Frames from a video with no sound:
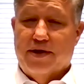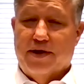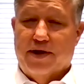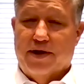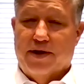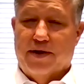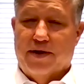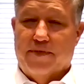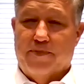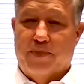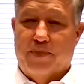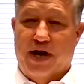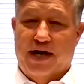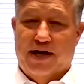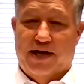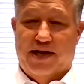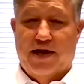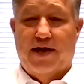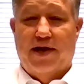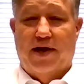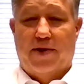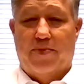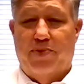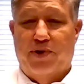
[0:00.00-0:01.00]
And back
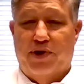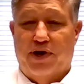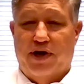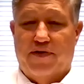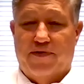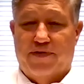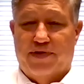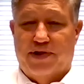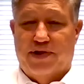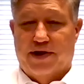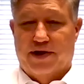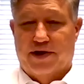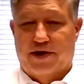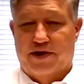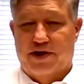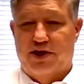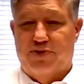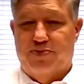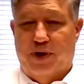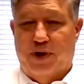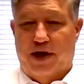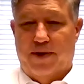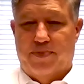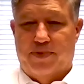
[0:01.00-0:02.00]
then, they put everything in
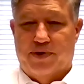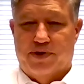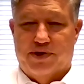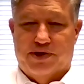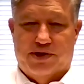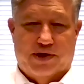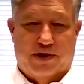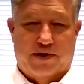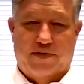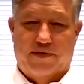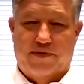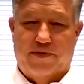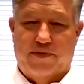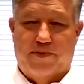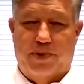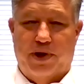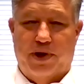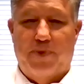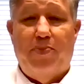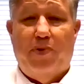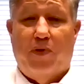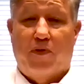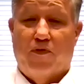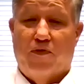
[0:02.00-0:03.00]
newspapers, so
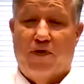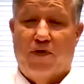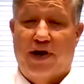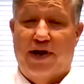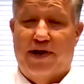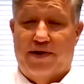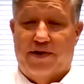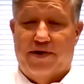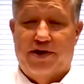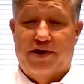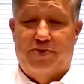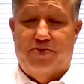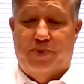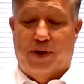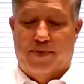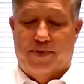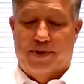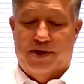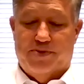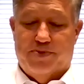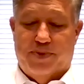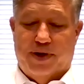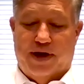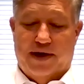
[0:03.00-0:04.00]
people read
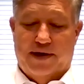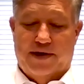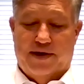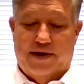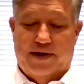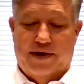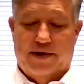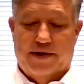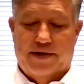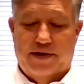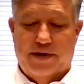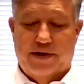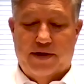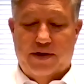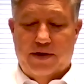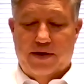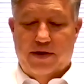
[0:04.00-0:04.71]
newspapers back then.